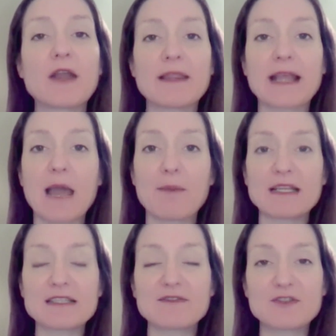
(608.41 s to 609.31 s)
and the
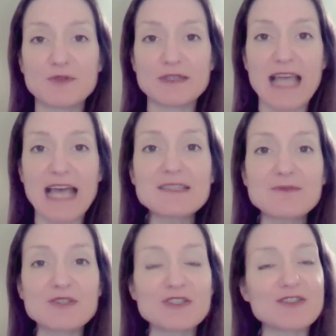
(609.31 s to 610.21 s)
comprehensive stool test,
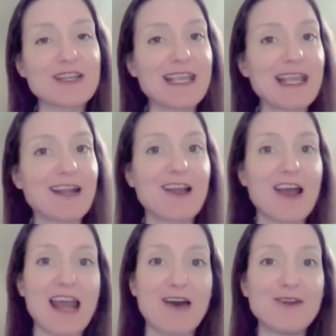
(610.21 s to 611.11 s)
which is looking at
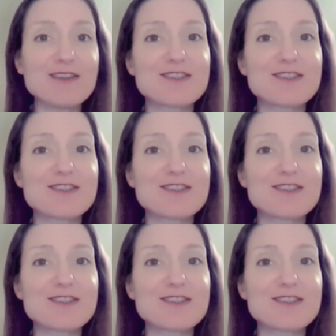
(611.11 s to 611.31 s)
gut health